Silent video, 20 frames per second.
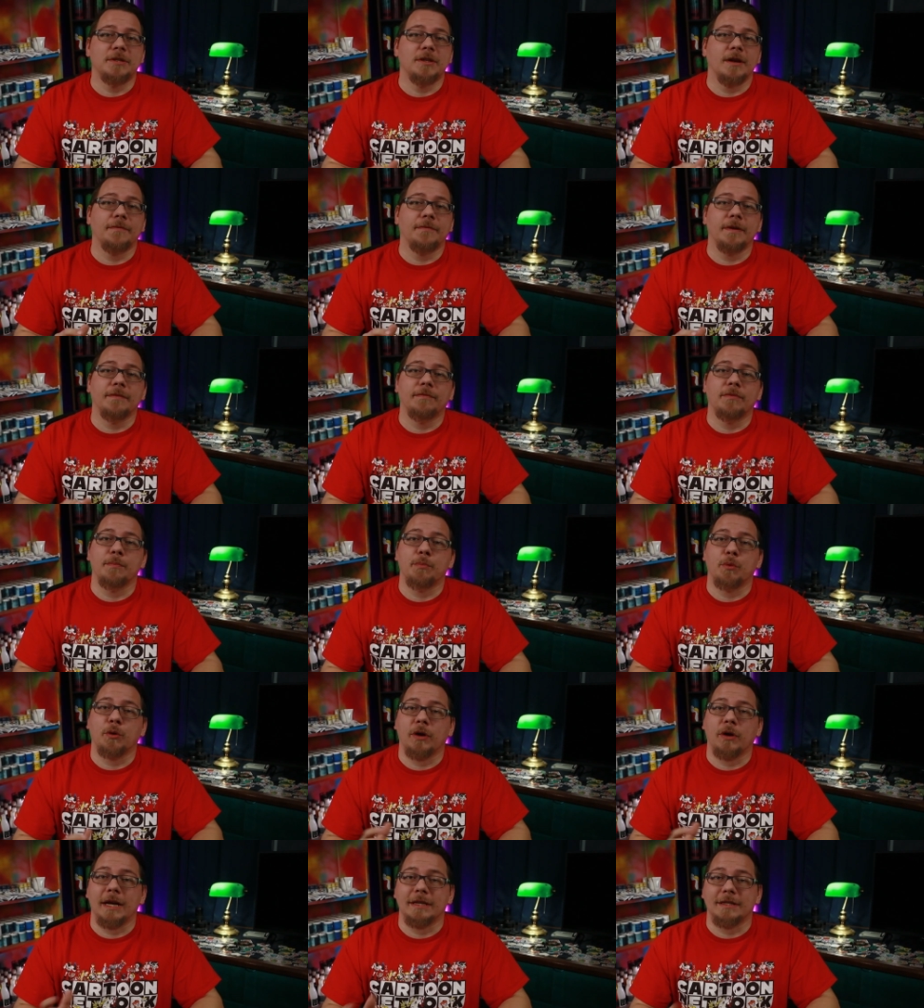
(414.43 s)
I'm suffering
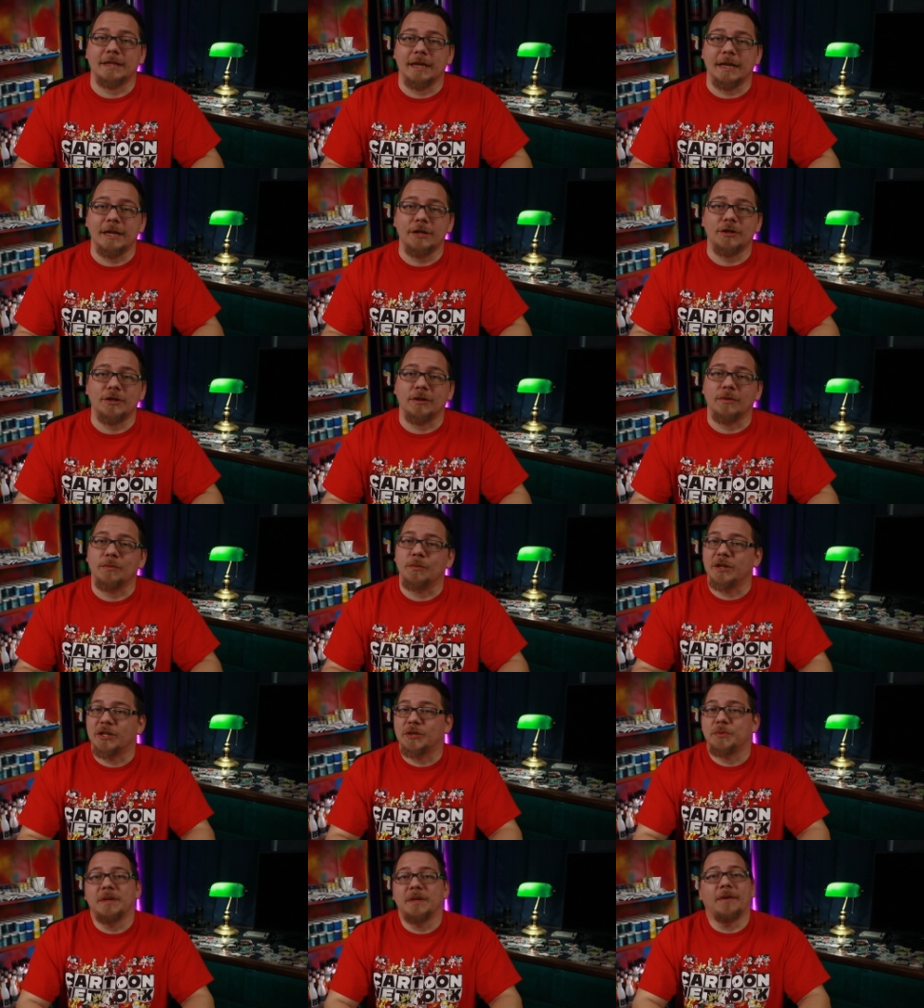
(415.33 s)
from procrastination,
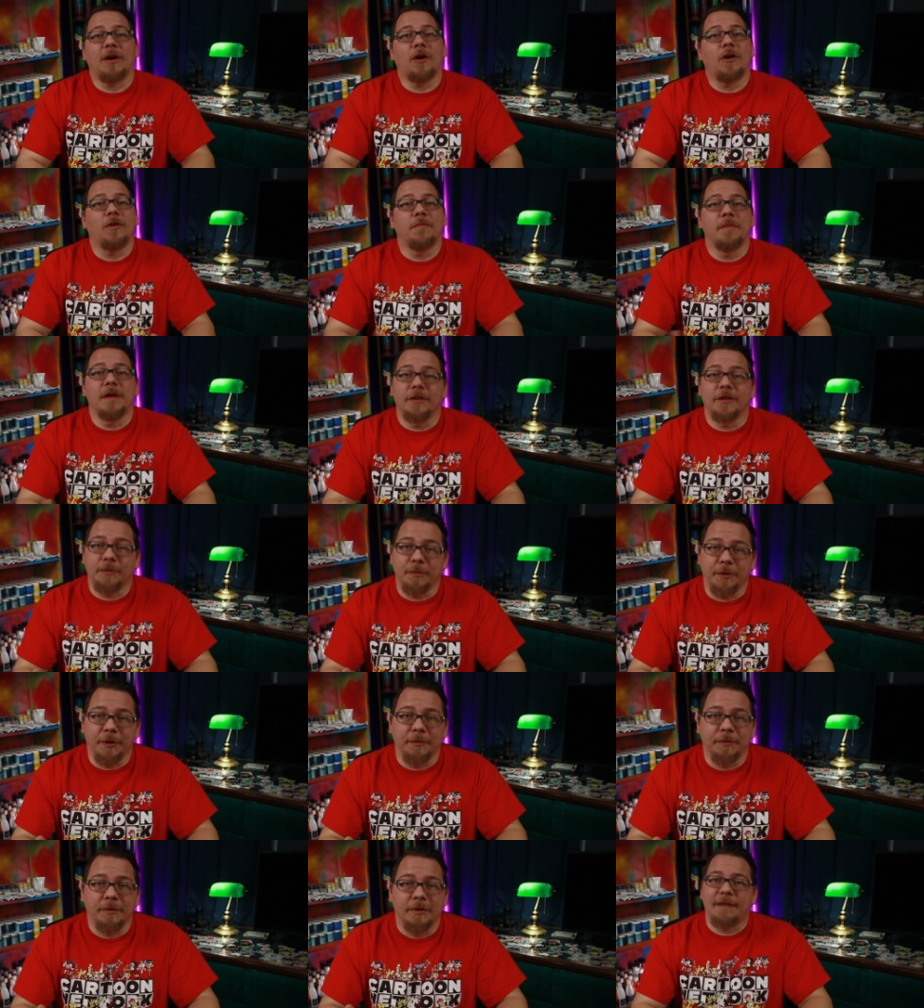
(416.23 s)
which we've all been
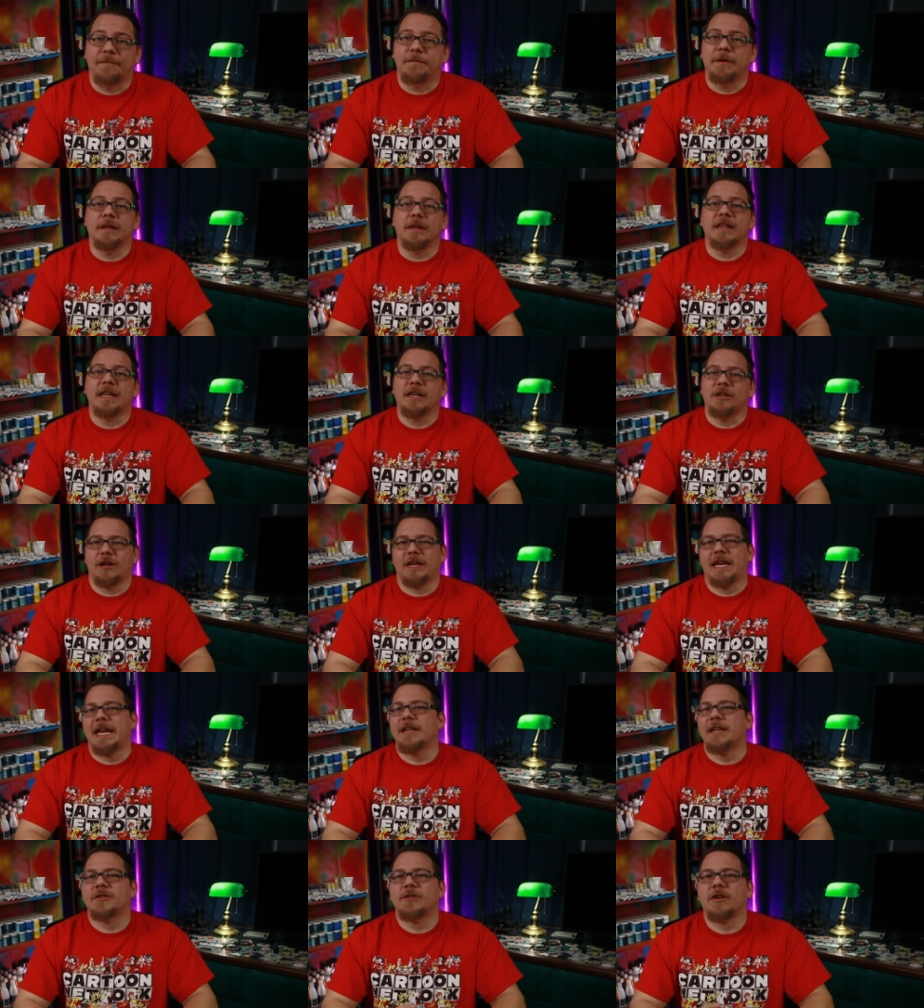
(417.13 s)
through. That feeling that you
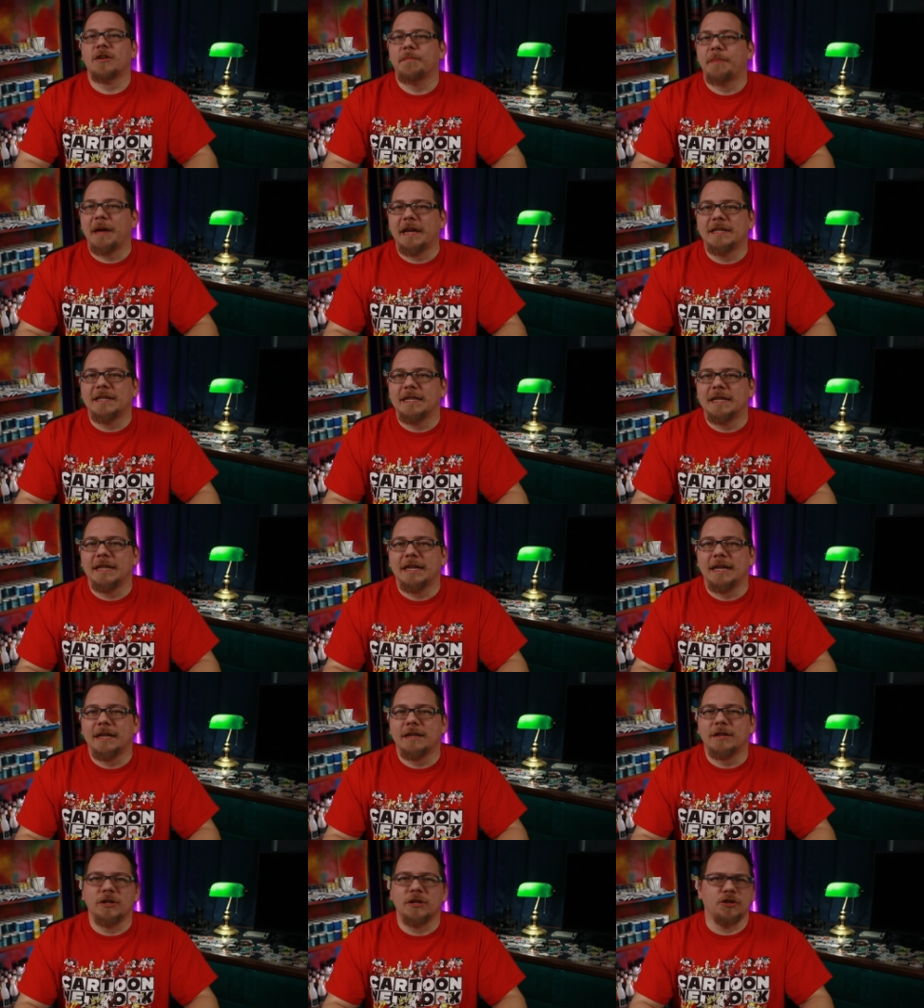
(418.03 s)
can't start painting
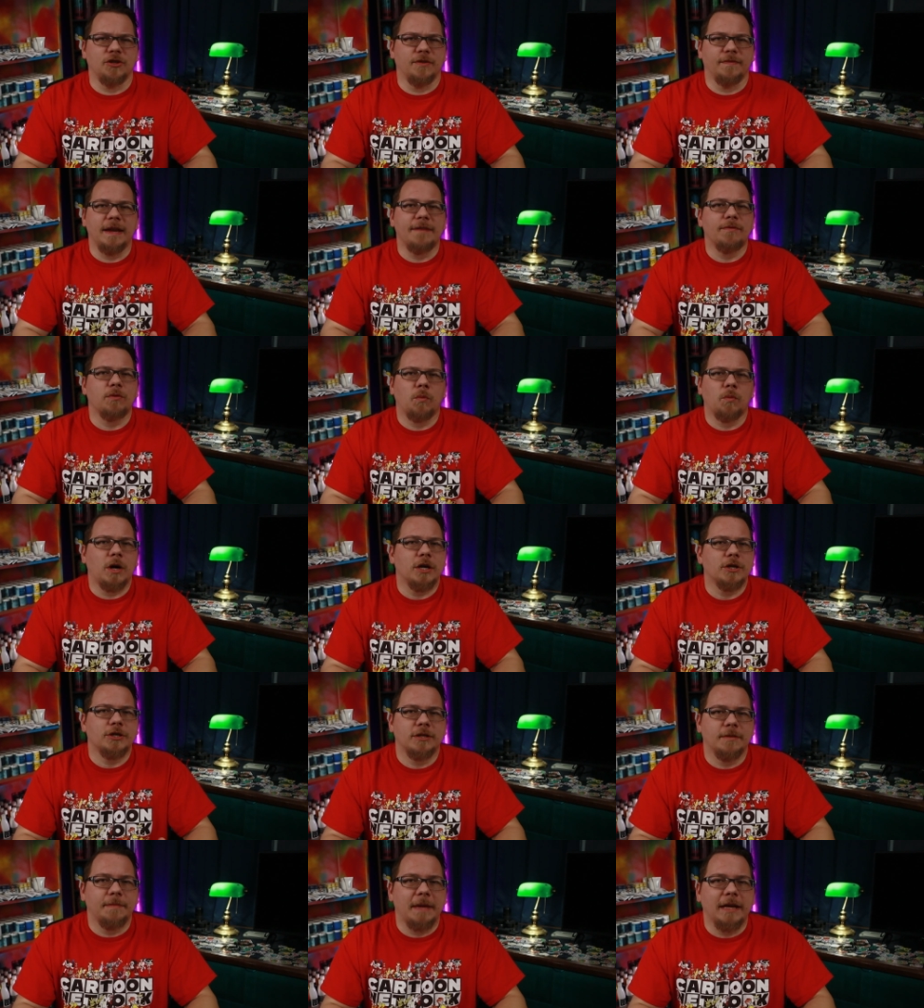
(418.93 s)
yet because you've never
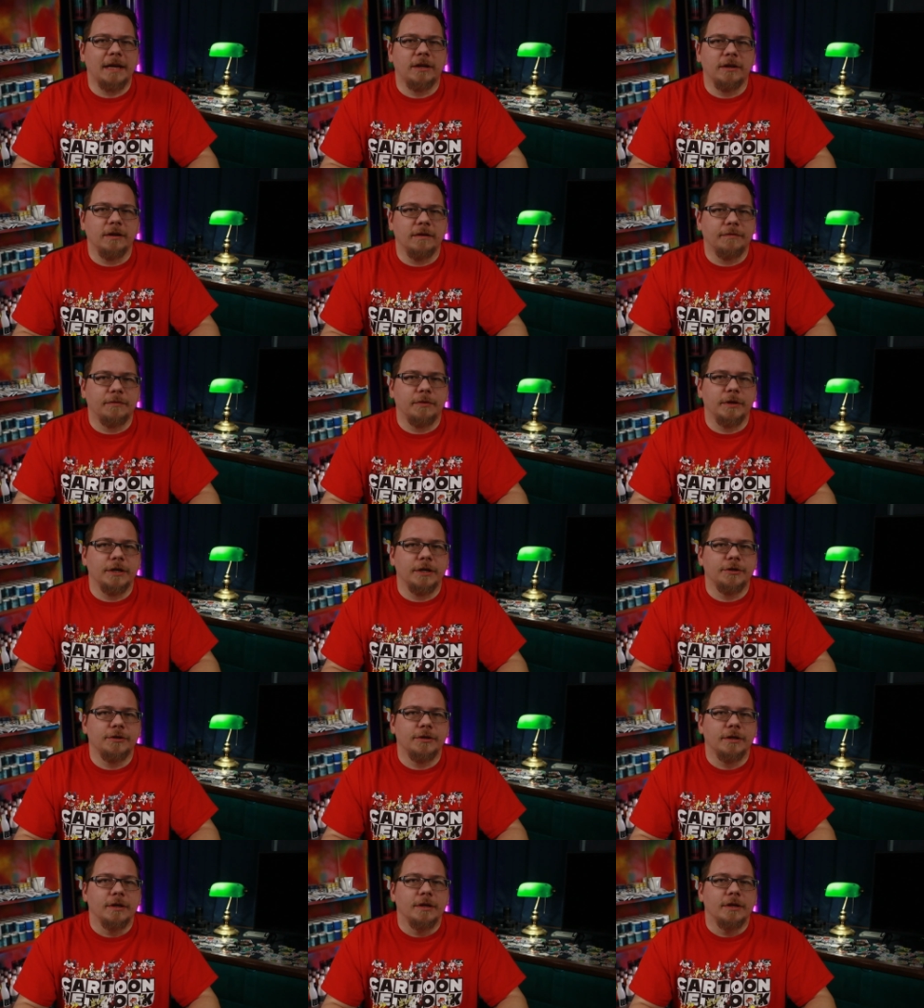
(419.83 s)
washed the back of your
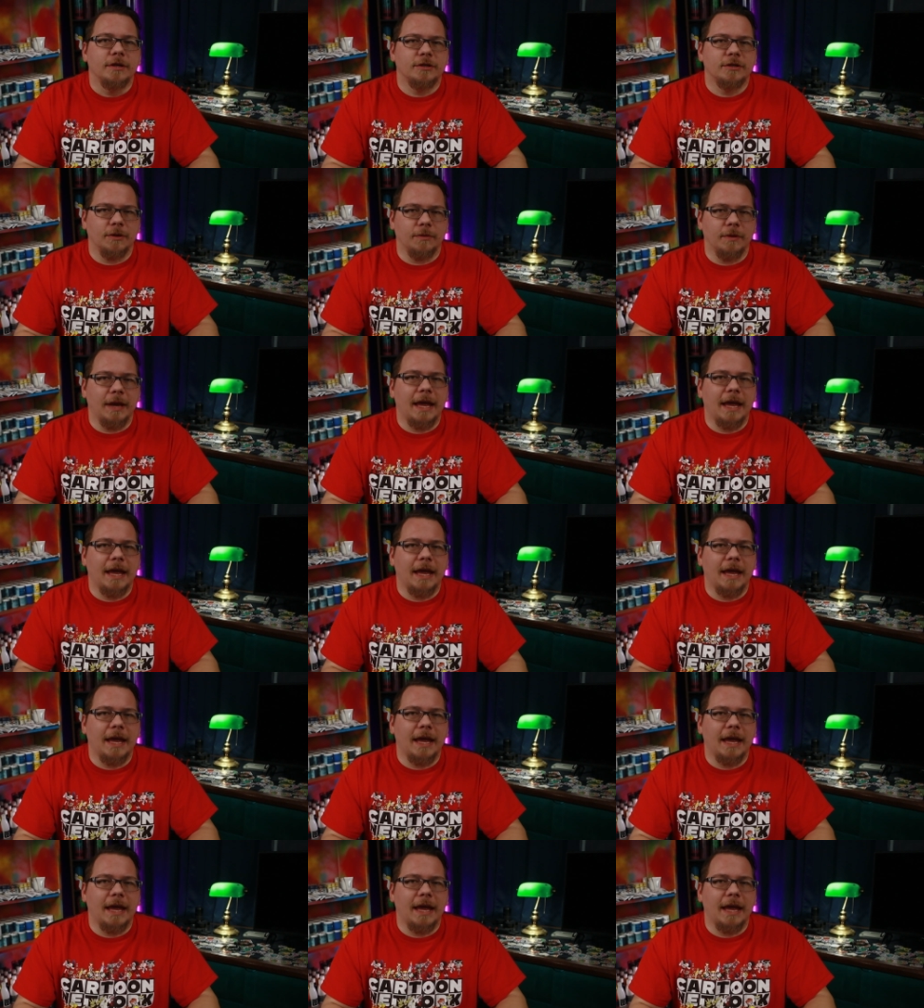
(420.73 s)
fridge, so